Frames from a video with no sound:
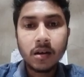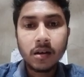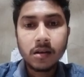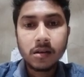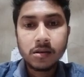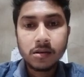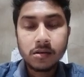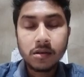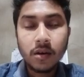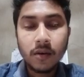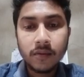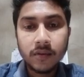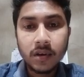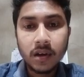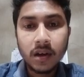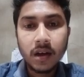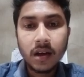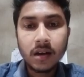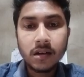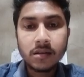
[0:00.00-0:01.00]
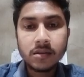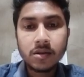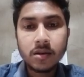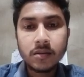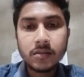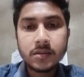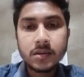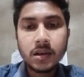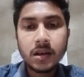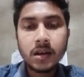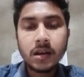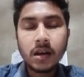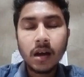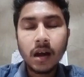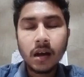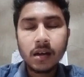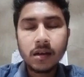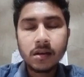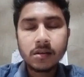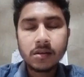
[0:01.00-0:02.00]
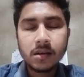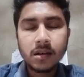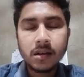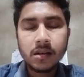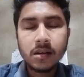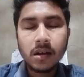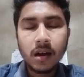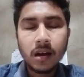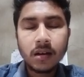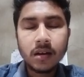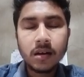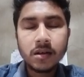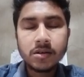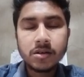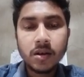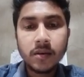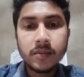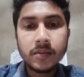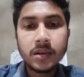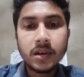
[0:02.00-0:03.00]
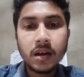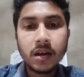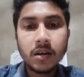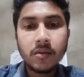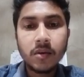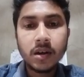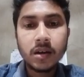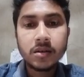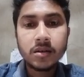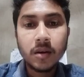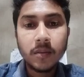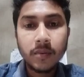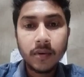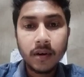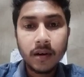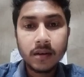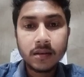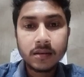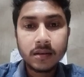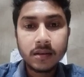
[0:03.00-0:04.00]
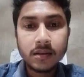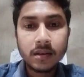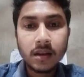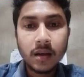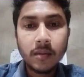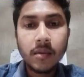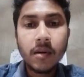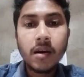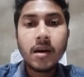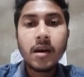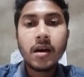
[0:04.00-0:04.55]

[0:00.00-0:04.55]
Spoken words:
software, yes, in under software, what is operating system,